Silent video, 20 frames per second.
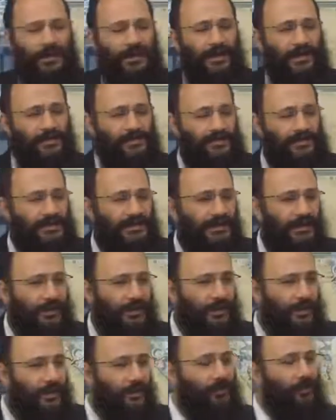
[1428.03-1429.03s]

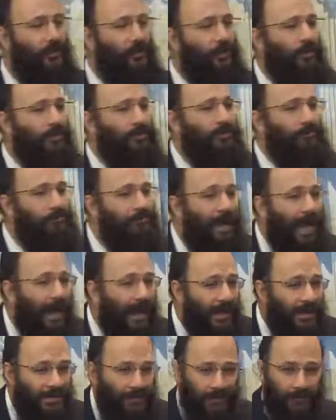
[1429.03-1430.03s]
Interesting. The word
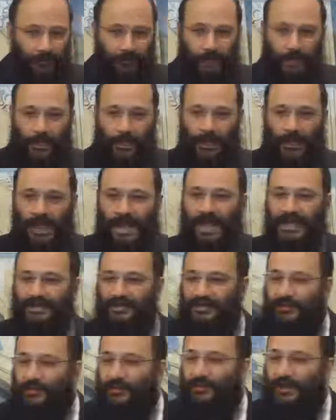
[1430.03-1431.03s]
ma'im
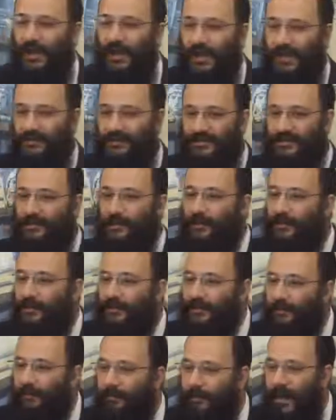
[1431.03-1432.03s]
has 2 times the
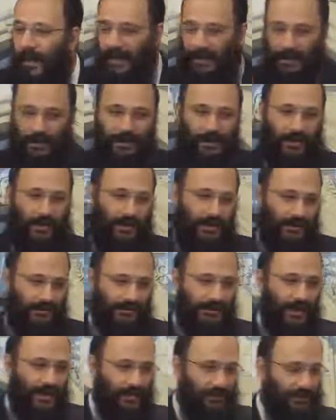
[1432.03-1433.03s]
word ma
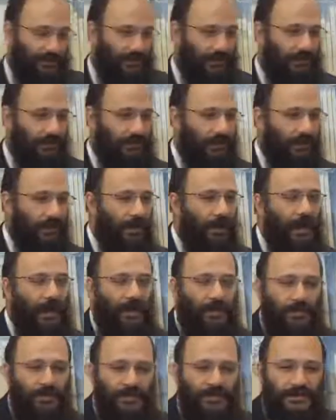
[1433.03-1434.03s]
inside of it.
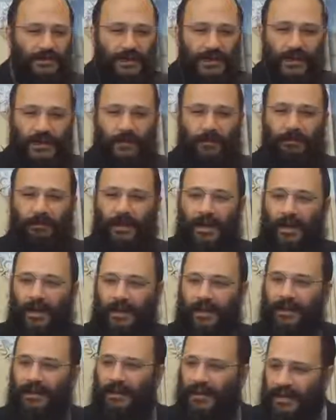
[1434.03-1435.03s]
How do you say ma
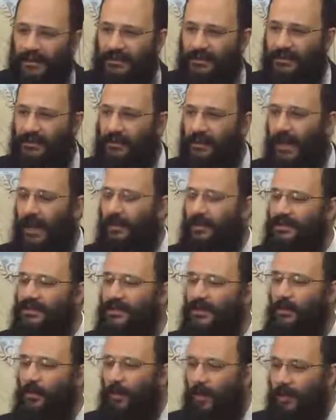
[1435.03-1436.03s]
in Latin? How do you
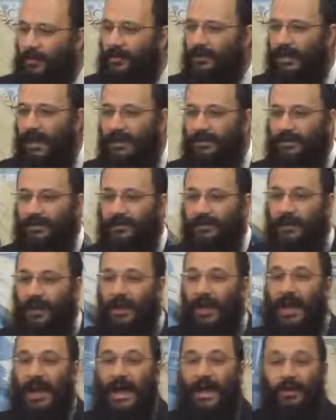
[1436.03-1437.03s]
say water in Latin?
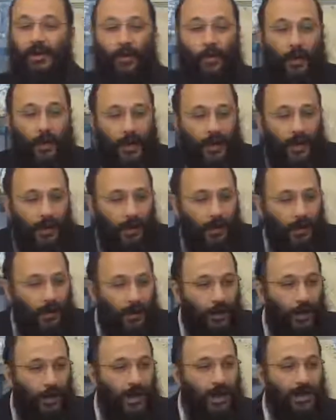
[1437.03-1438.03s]
Aqua.
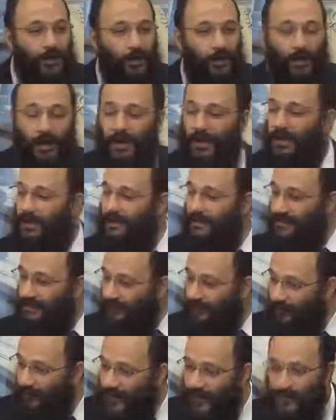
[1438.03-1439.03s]
Aqua is
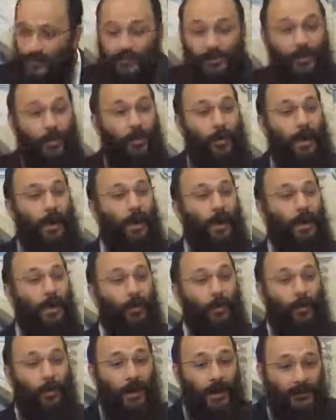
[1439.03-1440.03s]
in French, qua.
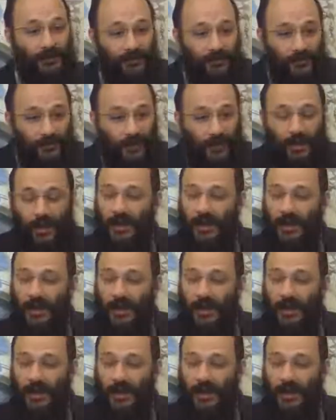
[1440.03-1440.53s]
What?